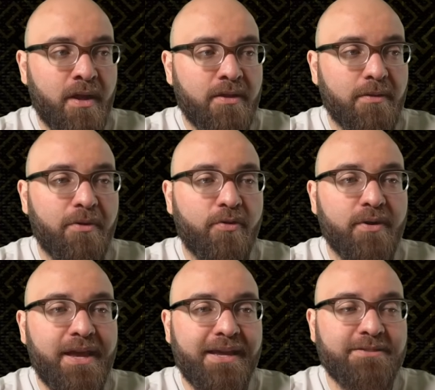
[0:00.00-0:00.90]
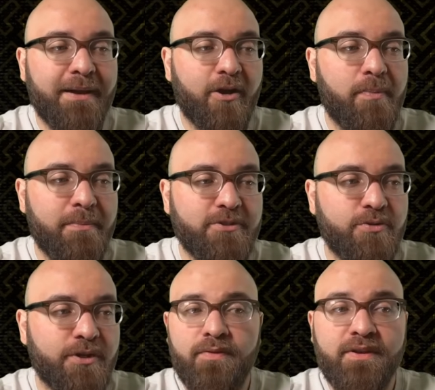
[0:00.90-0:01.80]
Number 38 is Michael Pittman
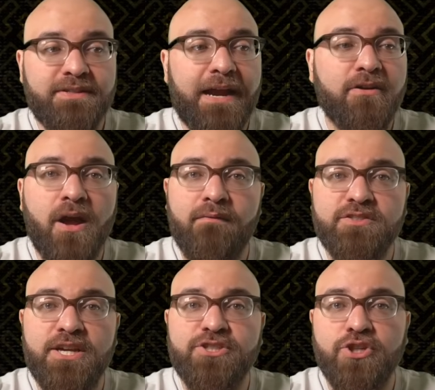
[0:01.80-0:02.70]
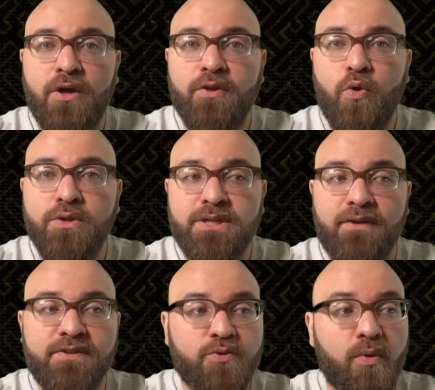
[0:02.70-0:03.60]
Jr. The entire conversation of the Colts
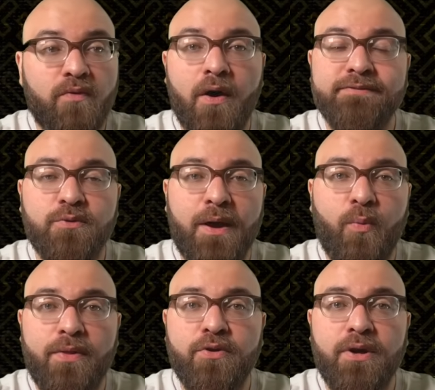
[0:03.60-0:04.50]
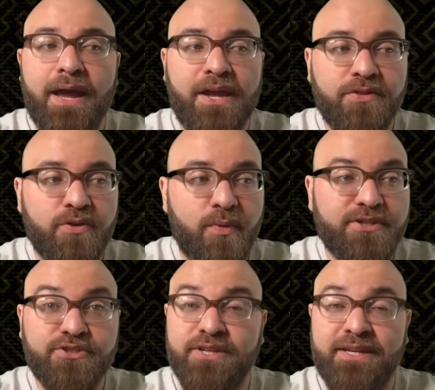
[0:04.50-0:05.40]
offense revolves around whether or not Anthony
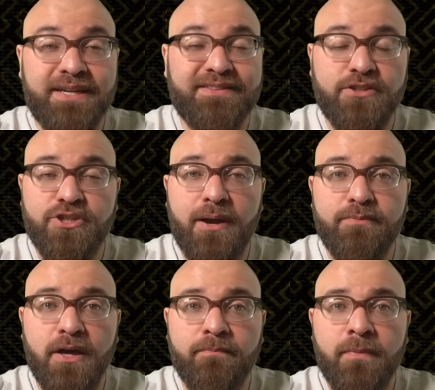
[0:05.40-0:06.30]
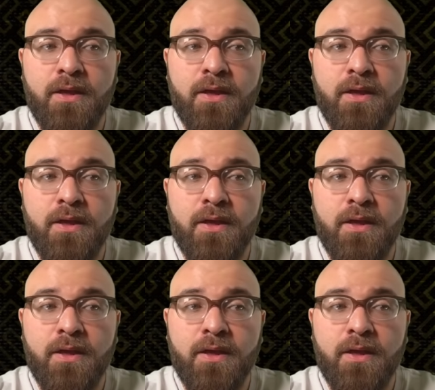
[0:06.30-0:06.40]
Richardson can get the job done.